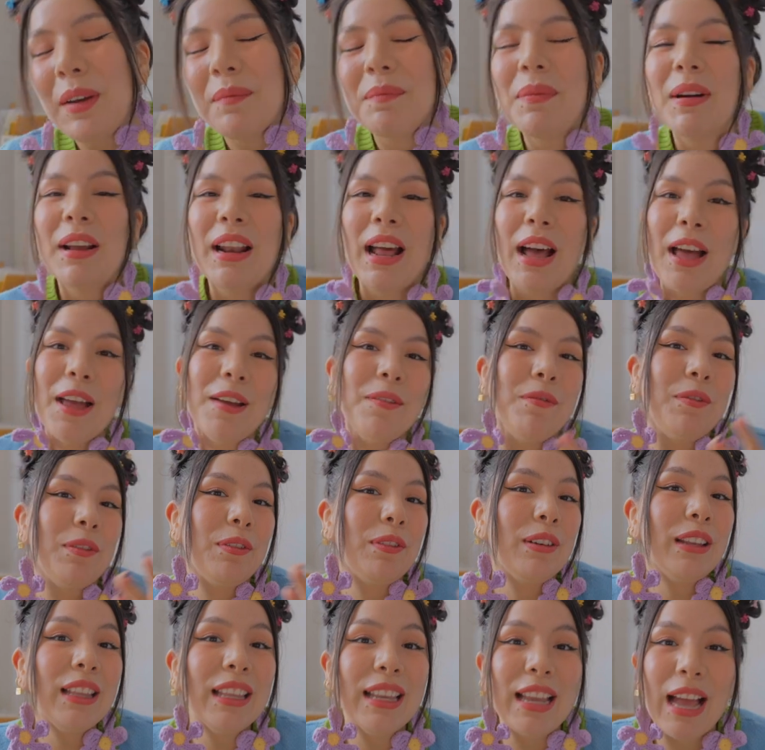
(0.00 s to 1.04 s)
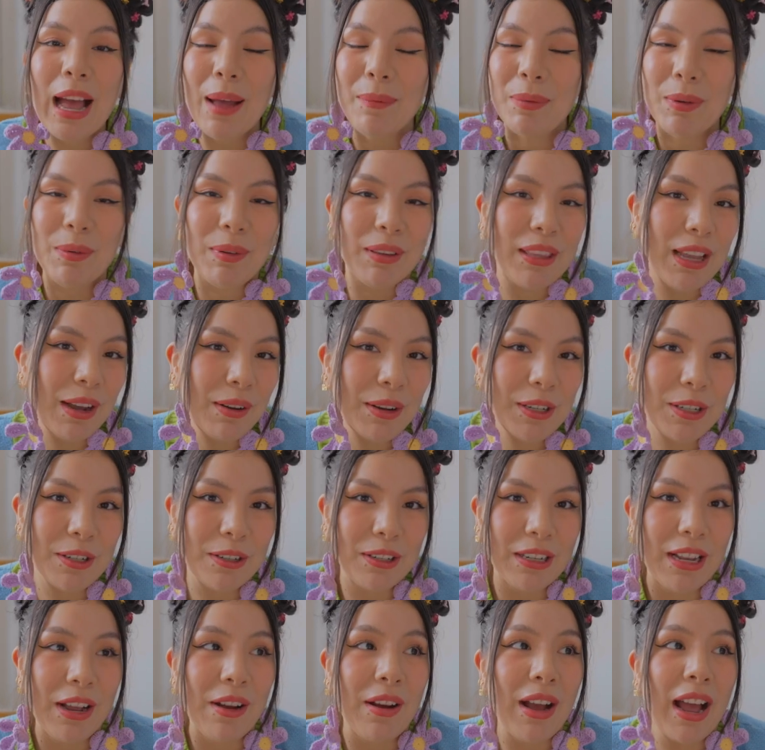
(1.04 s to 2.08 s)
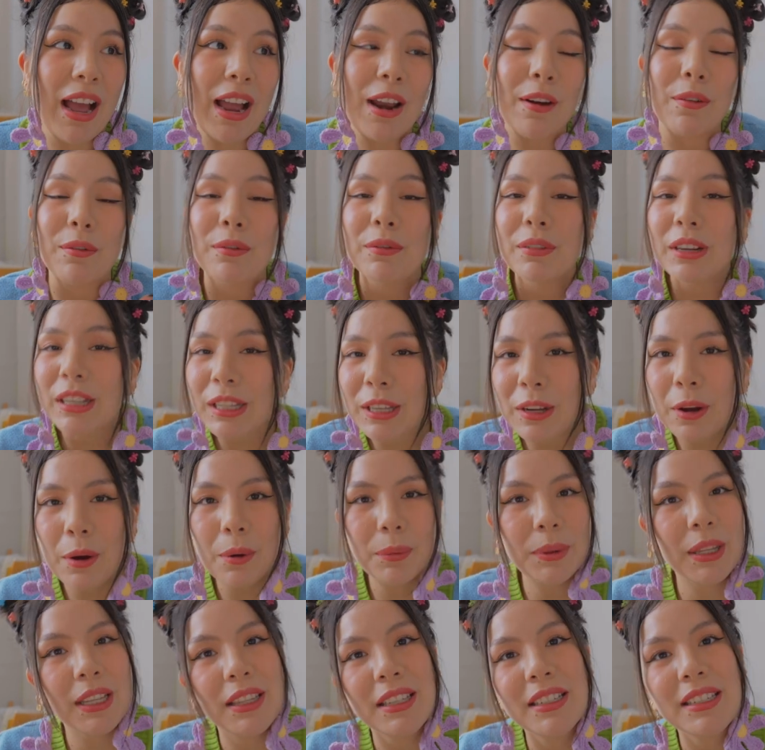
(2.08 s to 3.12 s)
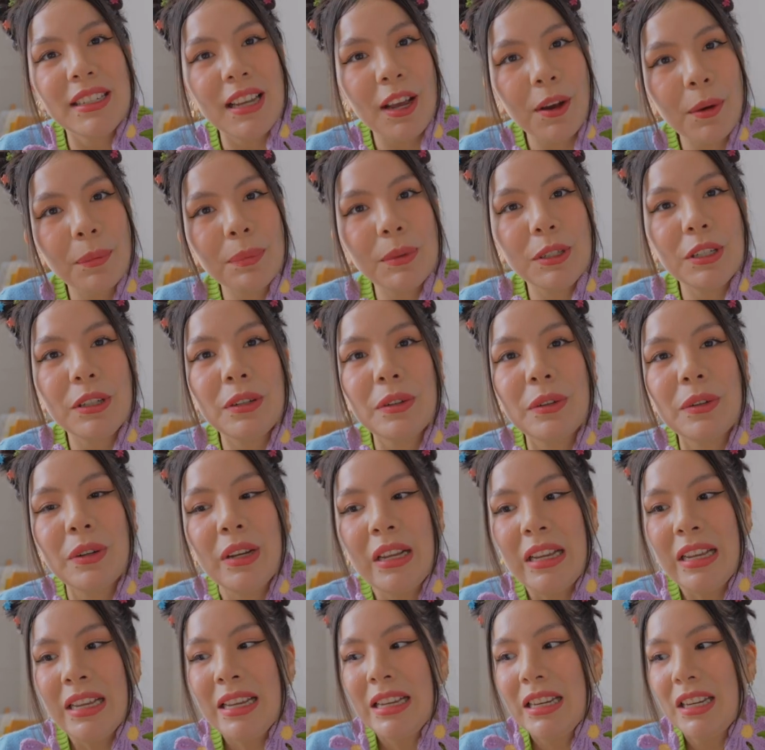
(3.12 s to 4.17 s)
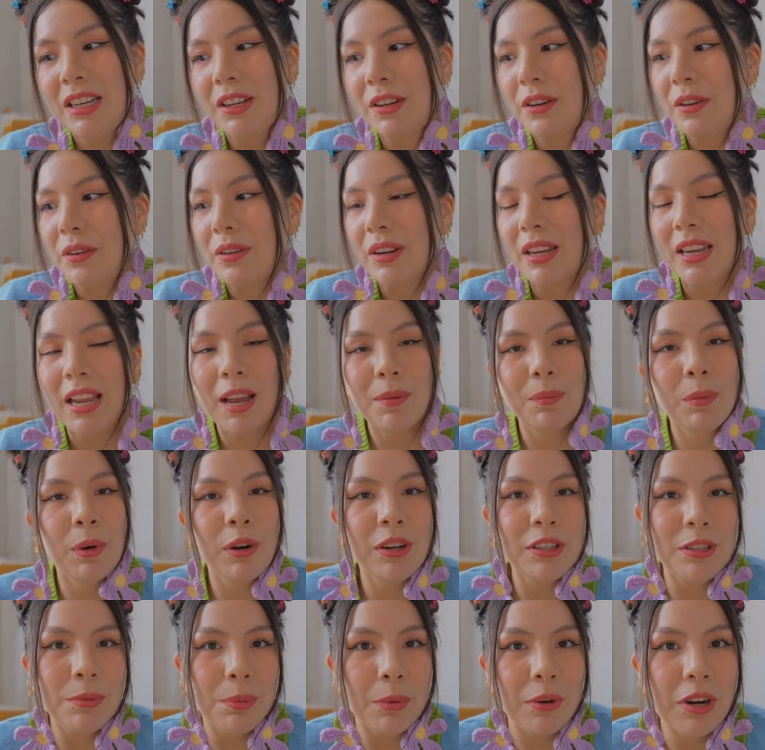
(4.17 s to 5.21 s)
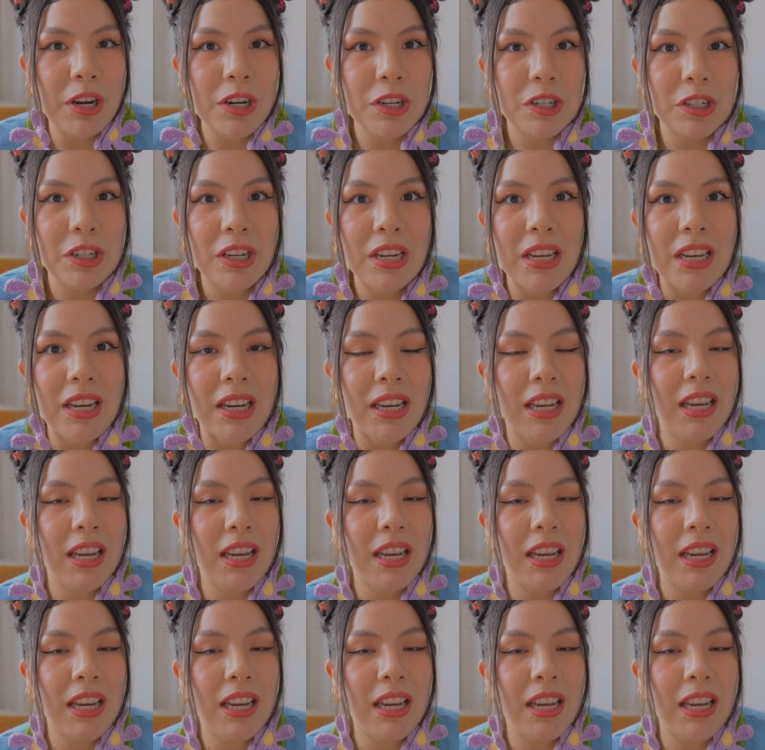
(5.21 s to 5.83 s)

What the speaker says: But I'm really happy with how it turned out. I really hope that this helped you, you know, get more inspiration.